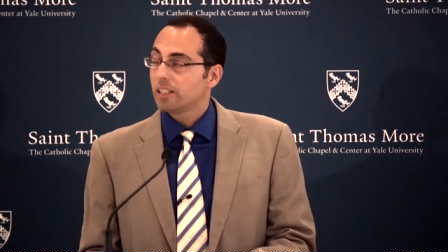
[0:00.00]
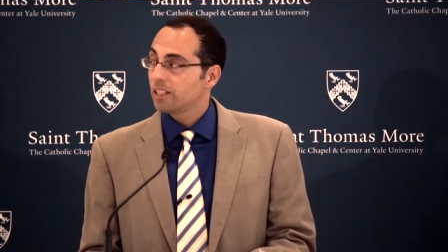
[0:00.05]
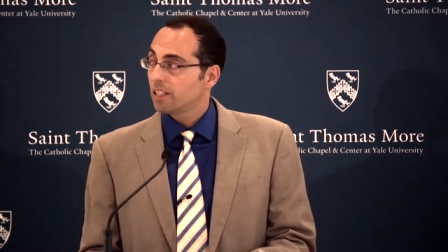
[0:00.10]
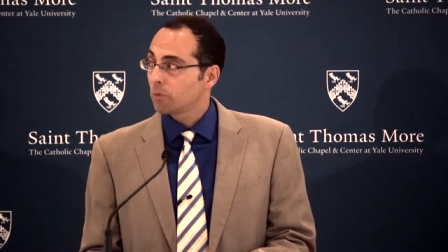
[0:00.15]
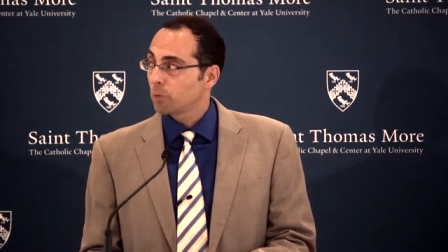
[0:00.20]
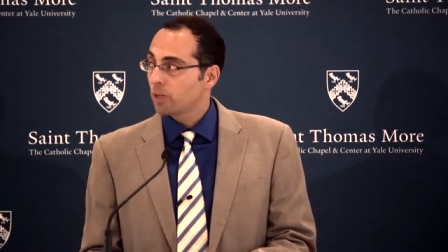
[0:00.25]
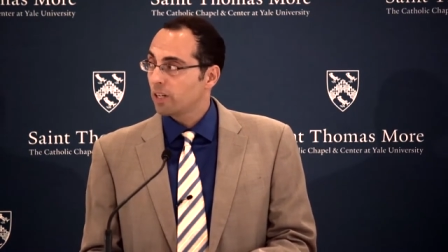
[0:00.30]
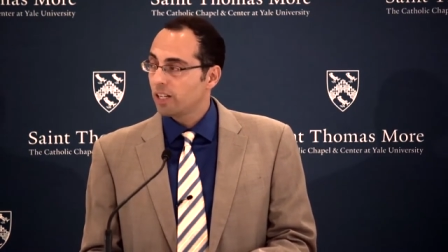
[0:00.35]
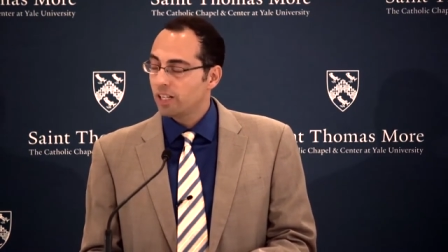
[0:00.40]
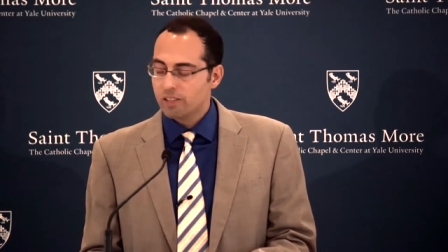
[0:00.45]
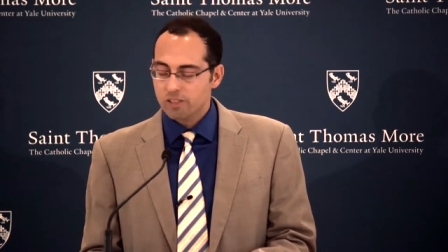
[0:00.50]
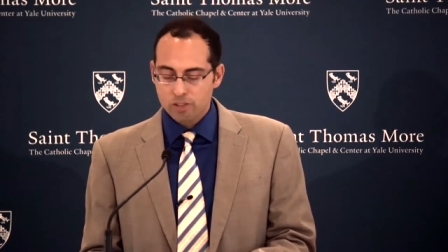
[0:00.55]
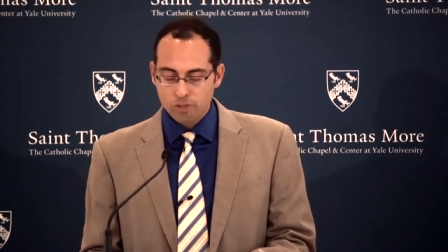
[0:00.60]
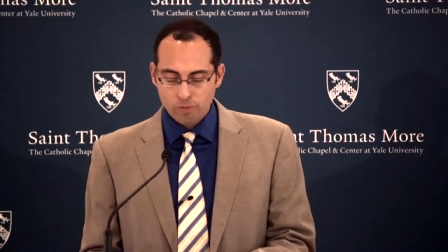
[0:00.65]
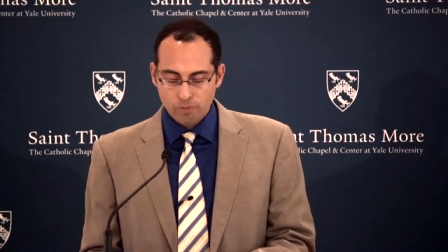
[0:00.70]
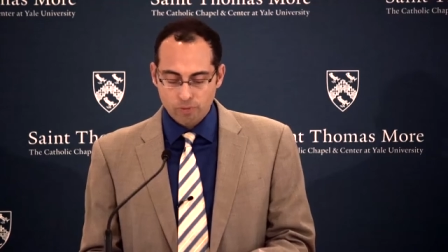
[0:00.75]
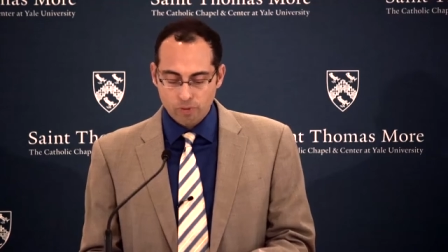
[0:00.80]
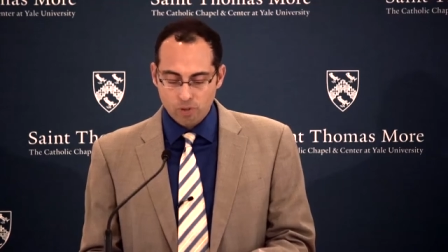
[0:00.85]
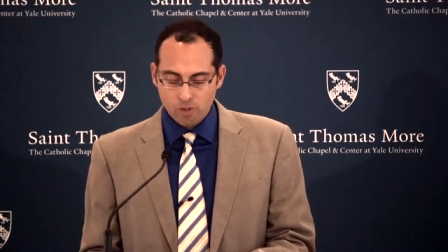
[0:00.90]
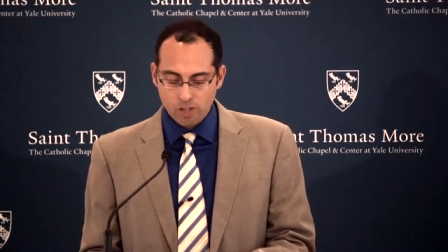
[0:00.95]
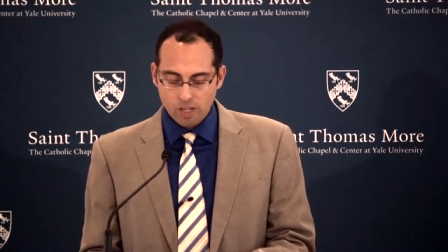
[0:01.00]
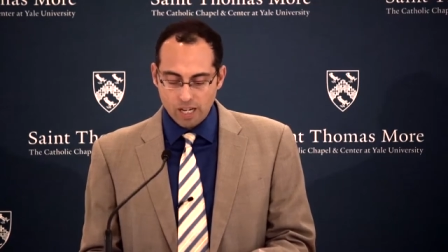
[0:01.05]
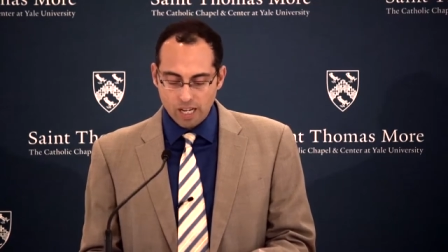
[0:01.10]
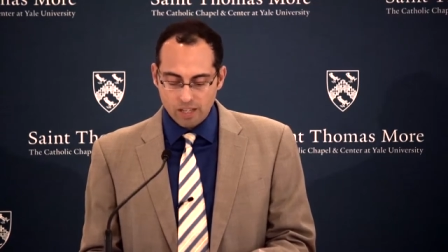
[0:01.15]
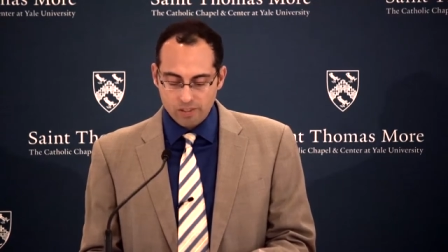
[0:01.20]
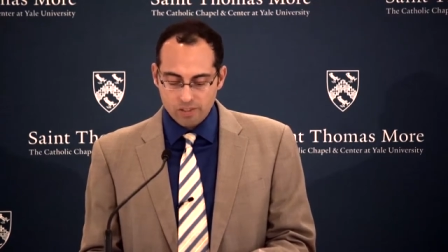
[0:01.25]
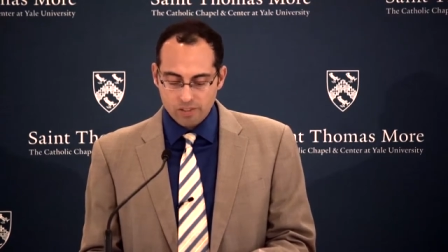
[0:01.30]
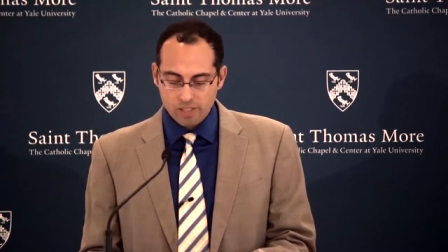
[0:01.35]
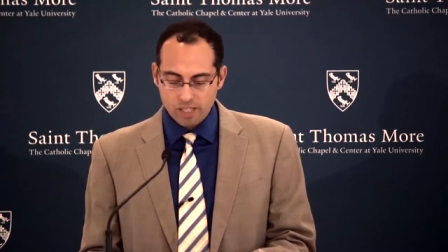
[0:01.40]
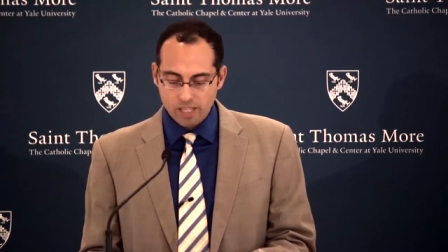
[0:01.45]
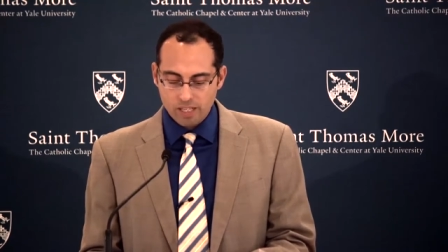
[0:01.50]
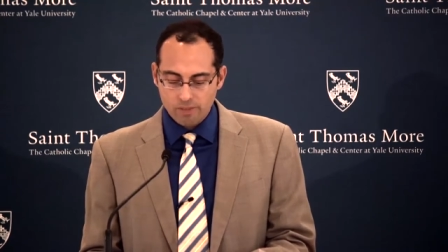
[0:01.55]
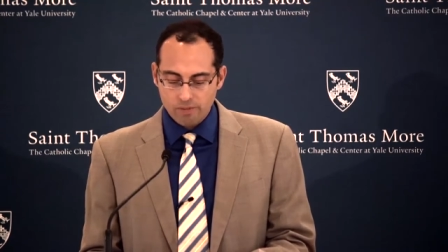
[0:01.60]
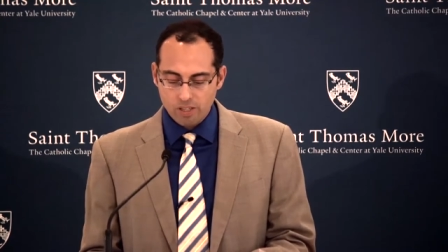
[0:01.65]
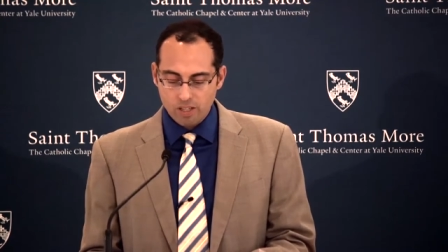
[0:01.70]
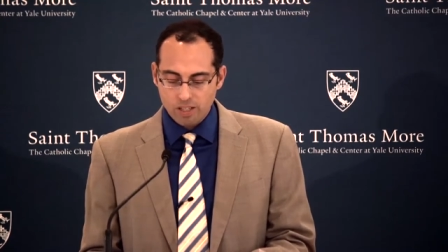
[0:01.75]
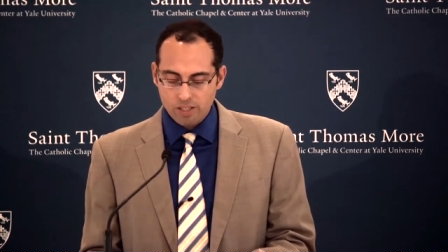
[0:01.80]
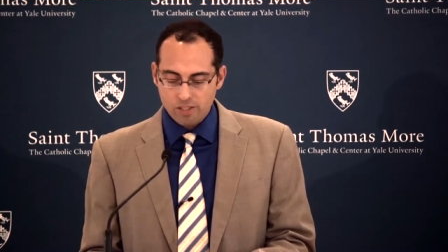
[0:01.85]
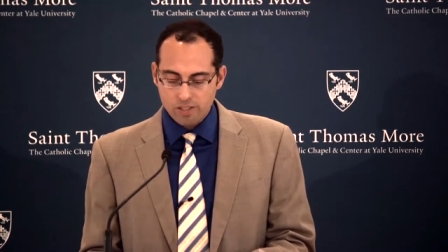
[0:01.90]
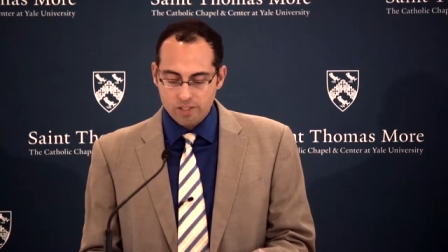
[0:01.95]
that were heretofore outside of
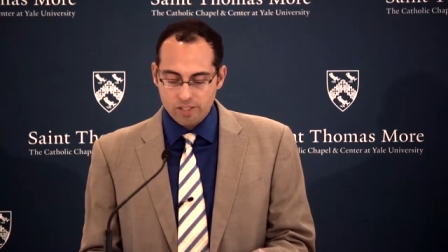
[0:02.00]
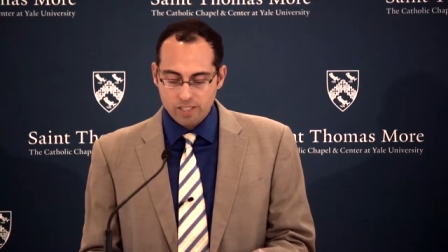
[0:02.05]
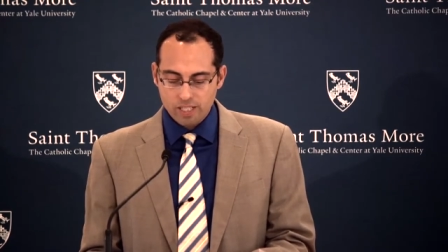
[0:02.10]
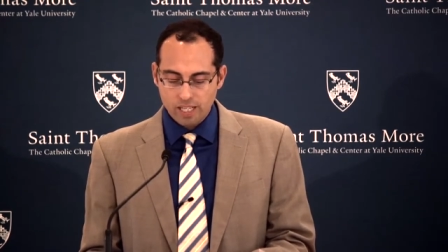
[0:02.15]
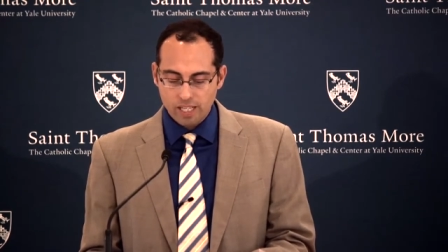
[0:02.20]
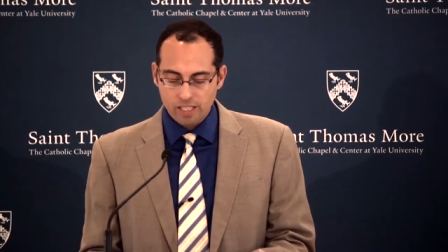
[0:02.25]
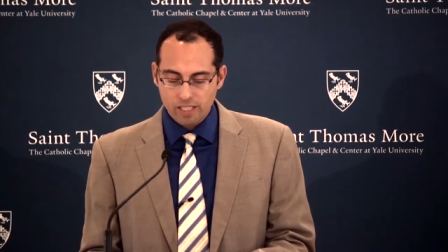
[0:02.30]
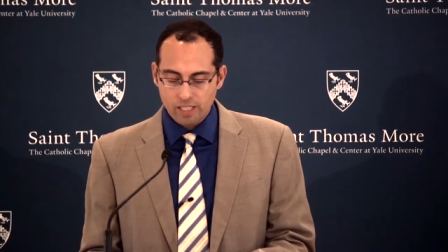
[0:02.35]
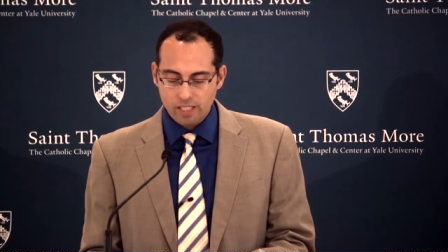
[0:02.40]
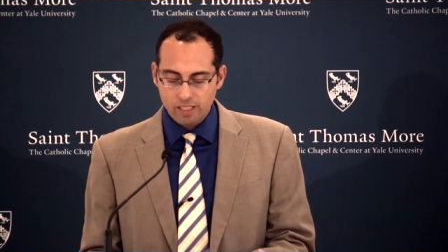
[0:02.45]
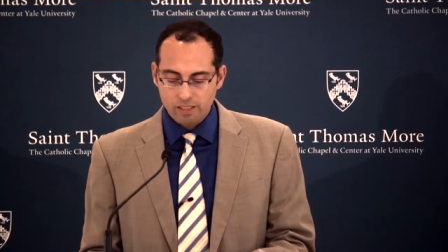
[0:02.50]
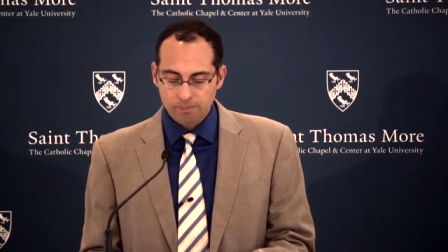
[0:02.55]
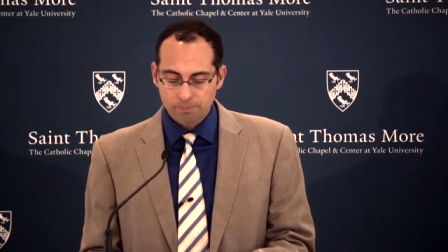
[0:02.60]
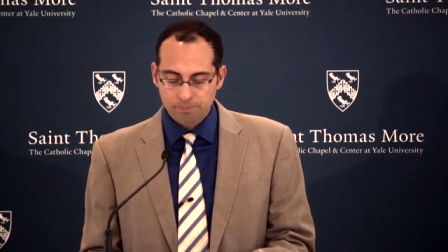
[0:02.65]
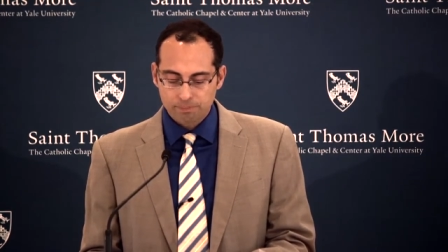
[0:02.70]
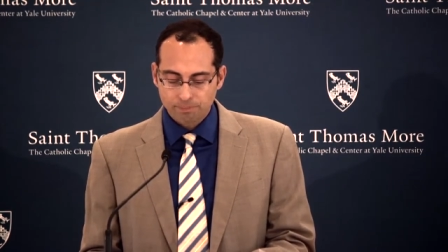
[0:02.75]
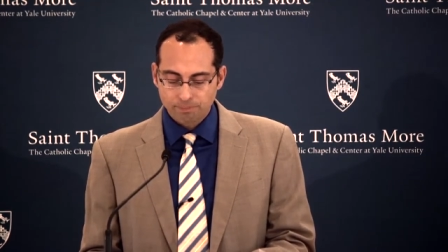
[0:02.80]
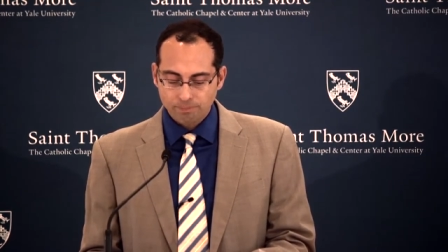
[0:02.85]
our understanding.